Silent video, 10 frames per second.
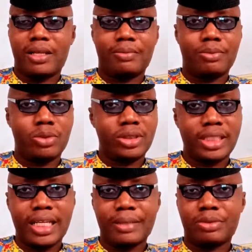Most
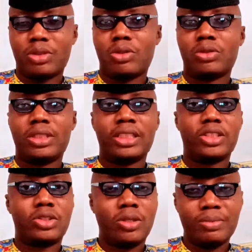times, or in
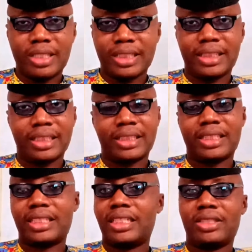some cases,
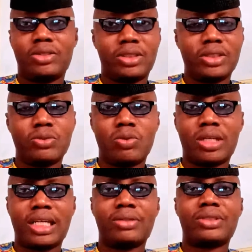it doesn't work
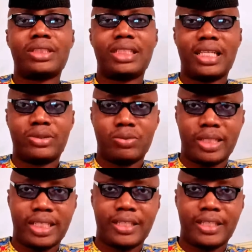out that way.